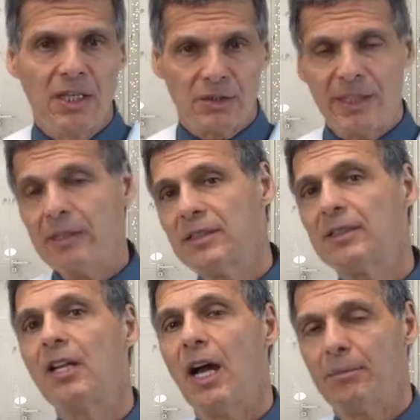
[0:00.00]
So here's
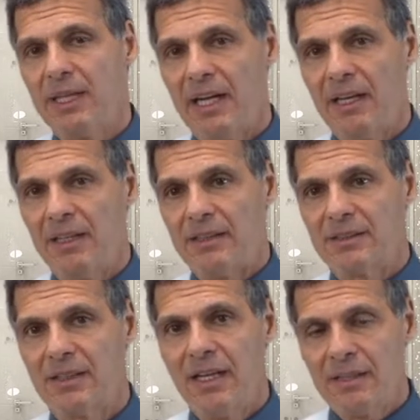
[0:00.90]
the top 10
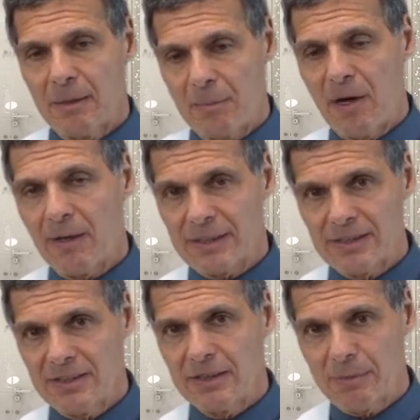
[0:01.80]
list that
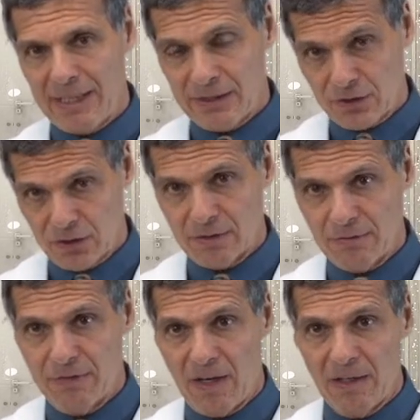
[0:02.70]
Parkinson's patients
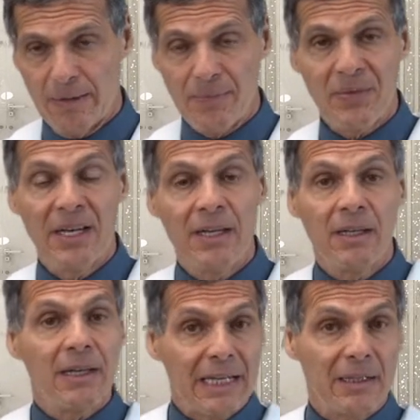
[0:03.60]
should follow.
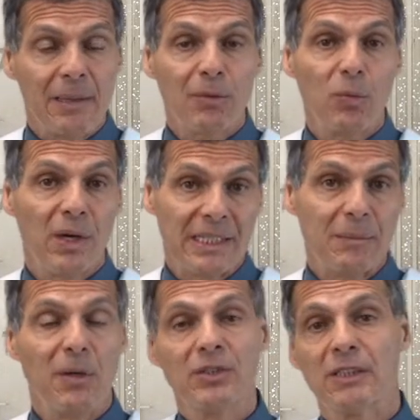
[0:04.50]
Number one,
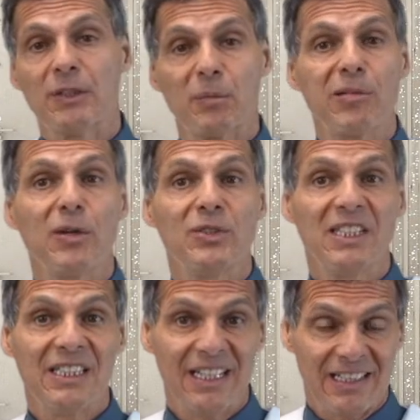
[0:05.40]
eat most of your
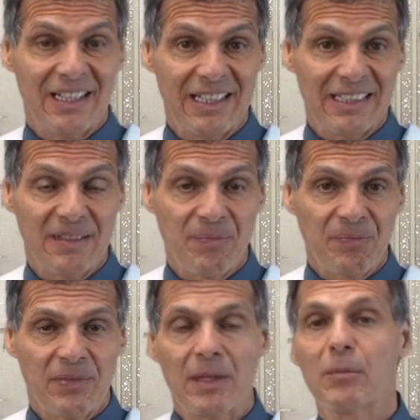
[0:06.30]
protein at night.
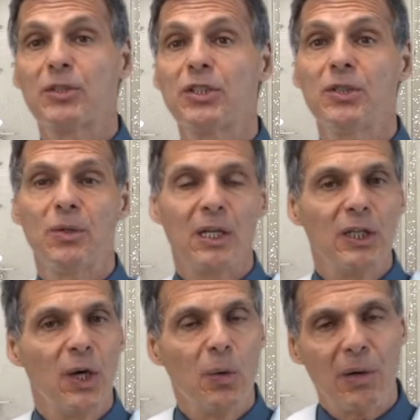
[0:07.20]
Number two, a
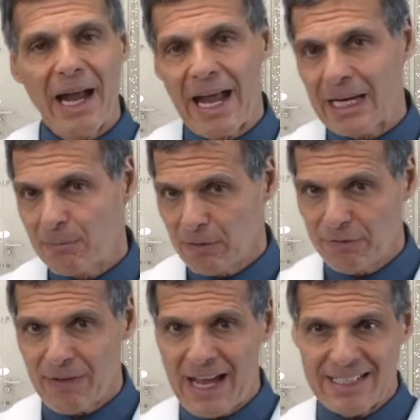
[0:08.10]
lower animal
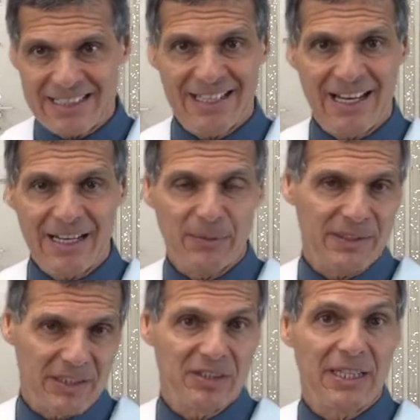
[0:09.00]
fat diet
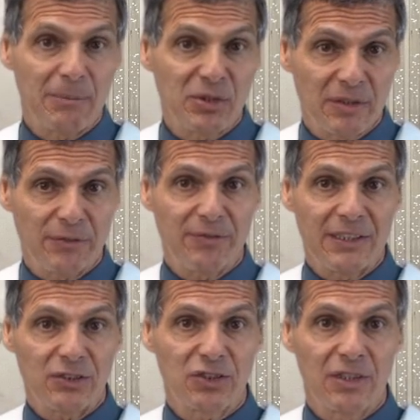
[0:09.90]
with the exception of
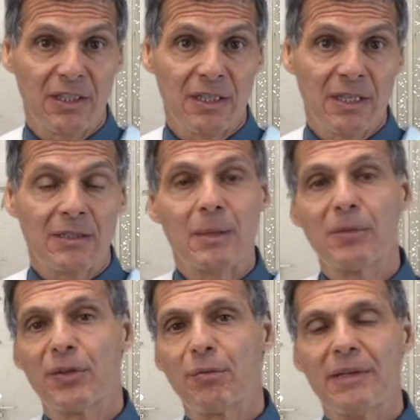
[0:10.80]
fish.
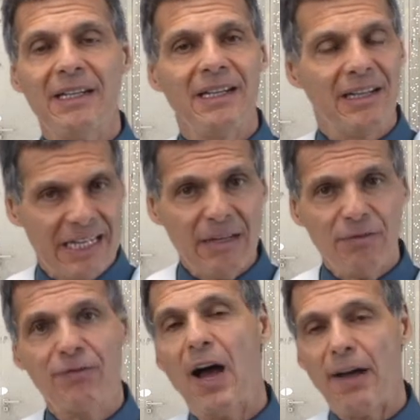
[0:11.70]
Number three, eat
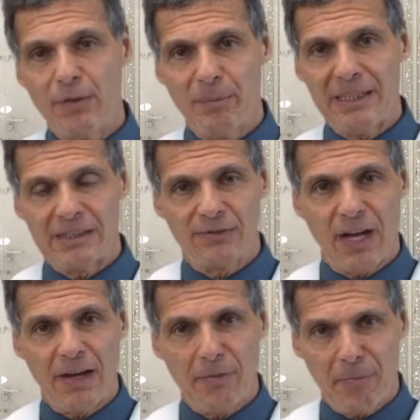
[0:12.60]
fava beans.
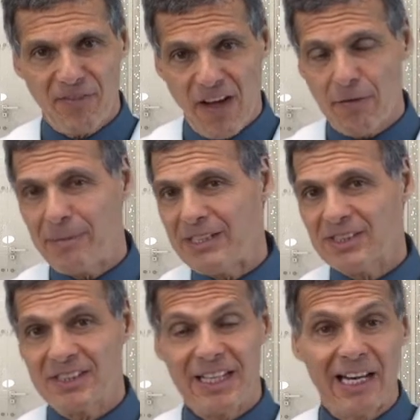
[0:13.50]
Fava beans
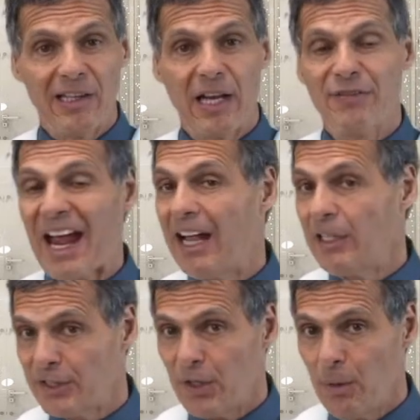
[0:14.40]
contain a lot of
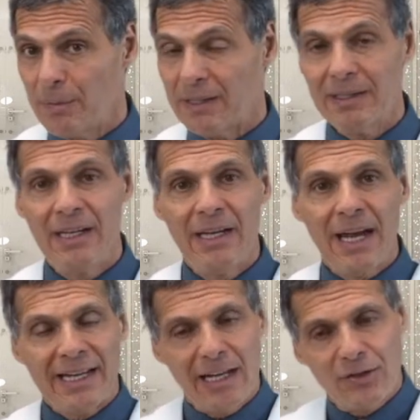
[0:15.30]
L-DOPA,
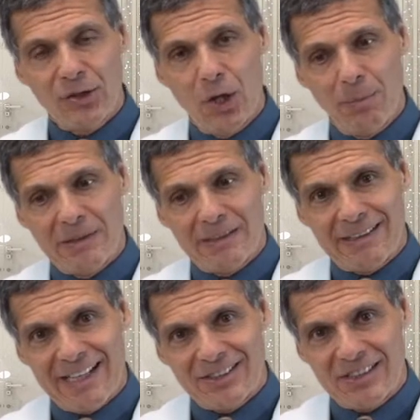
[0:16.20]
and
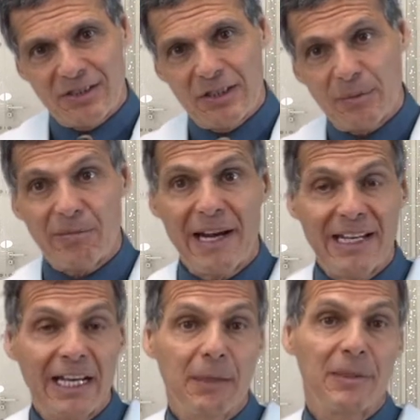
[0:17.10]
L-DOPA gets into the
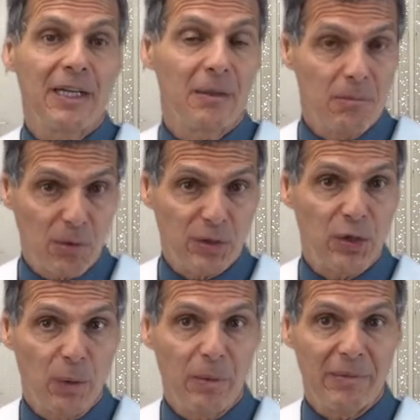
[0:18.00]
brain and can become more
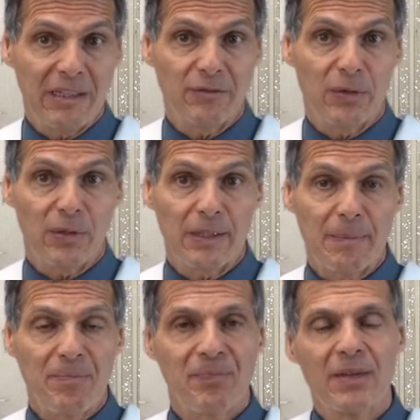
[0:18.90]
dopamine for you.